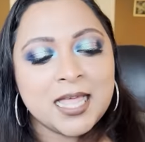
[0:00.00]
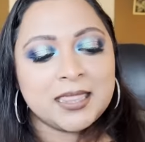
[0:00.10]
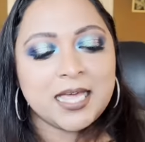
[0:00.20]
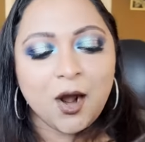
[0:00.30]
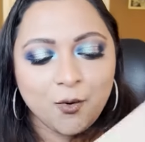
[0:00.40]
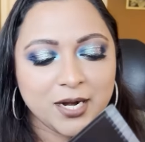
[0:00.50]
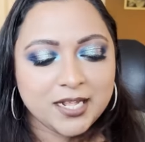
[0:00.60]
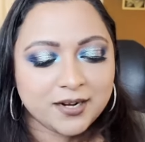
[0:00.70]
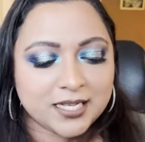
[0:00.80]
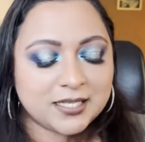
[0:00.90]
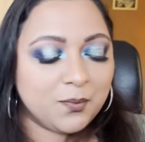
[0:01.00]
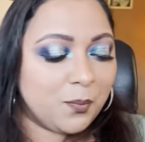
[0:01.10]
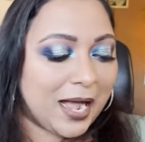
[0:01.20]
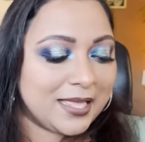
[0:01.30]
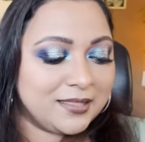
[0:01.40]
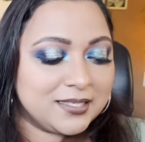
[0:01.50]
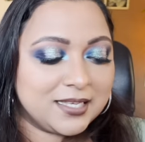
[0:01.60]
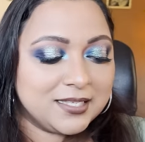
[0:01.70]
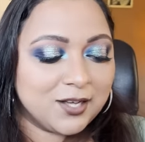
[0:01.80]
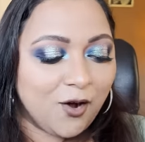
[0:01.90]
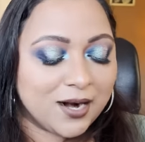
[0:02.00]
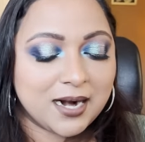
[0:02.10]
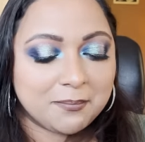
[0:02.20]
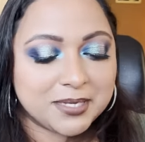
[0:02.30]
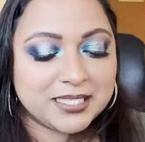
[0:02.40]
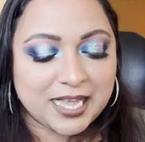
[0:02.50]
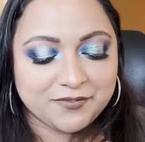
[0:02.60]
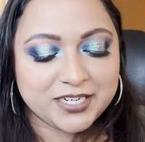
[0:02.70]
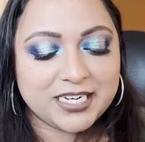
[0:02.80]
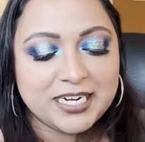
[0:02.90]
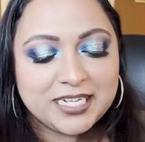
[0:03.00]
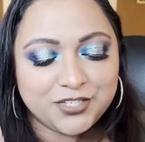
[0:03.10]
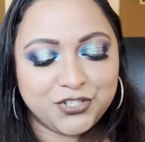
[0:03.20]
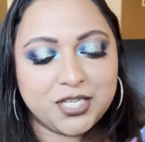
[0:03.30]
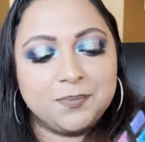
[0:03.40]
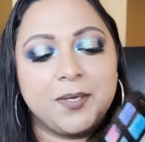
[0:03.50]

The only reason why this is on number 17 is just